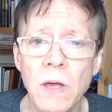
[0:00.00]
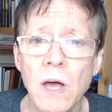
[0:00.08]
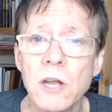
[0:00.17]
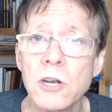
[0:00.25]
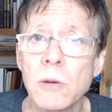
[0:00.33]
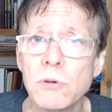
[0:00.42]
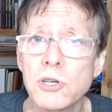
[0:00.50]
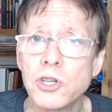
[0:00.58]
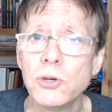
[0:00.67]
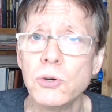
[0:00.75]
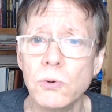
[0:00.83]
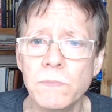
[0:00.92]
Number
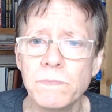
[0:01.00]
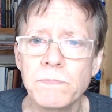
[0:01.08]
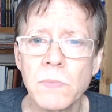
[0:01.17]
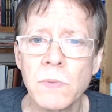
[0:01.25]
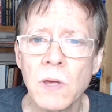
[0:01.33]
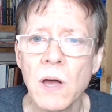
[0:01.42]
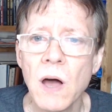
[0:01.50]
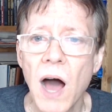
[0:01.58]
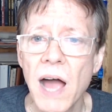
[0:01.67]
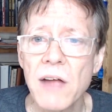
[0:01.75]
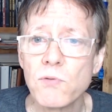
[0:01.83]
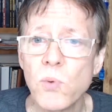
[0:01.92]
two,
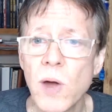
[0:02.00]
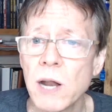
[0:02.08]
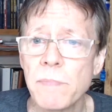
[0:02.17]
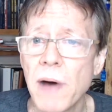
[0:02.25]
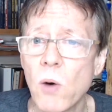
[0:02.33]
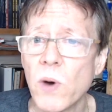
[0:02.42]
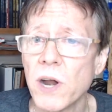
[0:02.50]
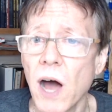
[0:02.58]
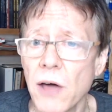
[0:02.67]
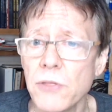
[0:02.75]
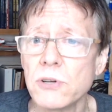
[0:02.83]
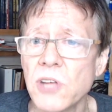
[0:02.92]
I've read about what
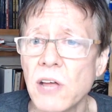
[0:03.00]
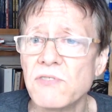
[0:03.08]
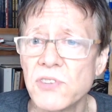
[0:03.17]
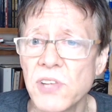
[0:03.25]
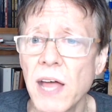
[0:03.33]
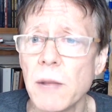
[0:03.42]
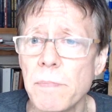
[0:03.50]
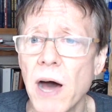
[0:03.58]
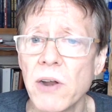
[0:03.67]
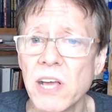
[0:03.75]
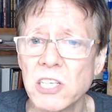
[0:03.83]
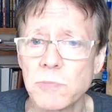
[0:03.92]
others have said
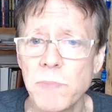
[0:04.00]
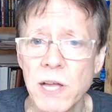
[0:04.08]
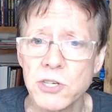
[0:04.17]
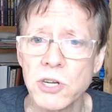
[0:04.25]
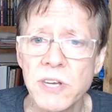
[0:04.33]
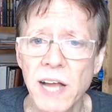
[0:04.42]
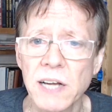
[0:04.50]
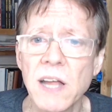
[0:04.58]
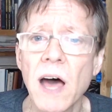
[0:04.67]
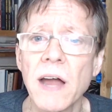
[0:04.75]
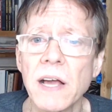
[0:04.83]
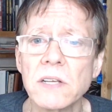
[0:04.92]
about expansion
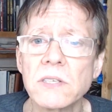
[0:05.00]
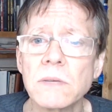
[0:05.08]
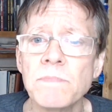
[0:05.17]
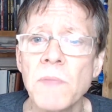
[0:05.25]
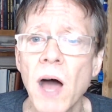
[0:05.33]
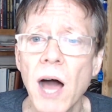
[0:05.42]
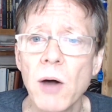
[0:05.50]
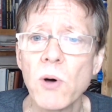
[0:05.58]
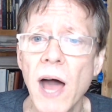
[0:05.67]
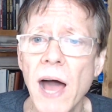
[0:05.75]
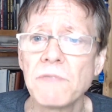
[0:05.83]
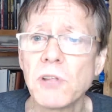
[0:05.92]
tectonics. I will
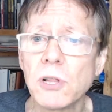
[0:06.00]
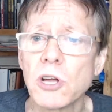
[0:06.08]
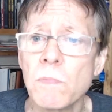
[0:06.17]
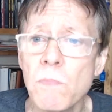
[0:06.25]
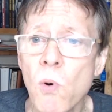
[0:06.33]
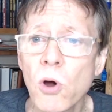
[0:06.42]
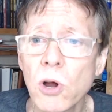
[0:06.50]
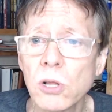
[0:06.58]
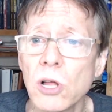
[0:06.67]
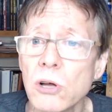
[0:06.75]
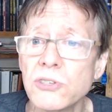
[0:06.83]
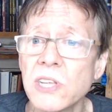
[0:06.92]
have to look more
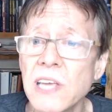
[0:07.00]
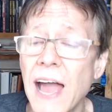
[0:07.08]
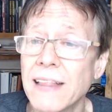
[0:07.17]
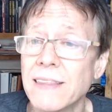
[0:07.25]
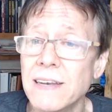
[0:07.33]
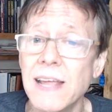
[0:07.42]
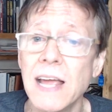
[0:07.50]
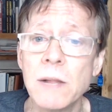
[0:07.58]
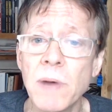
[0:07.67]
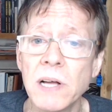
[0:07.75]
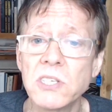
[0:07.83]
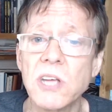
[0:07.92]
closely at the data
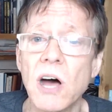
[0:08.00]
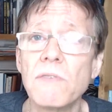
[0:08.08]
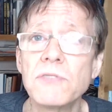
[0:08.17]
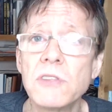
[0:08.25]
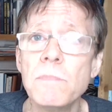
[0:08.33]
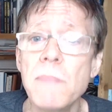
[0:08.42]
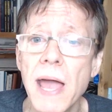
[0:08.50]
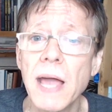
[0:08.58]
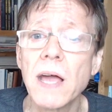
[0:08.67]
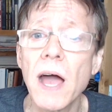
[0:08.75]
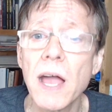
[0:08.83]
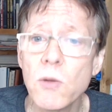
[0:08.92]
myself to
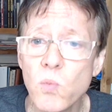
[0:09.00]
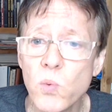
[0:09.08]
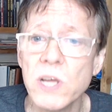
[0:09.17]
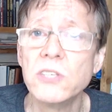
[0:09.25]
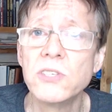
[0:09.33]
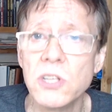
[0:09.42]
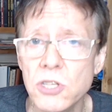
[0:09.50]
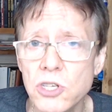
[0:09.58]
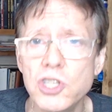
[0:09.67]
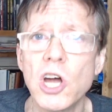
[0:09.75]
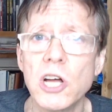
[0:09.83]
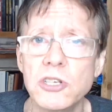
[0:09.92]
make a reasoned
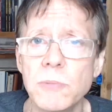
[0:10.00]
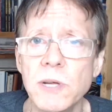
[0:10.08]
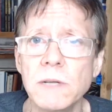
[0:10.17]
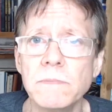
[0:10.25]
judgment.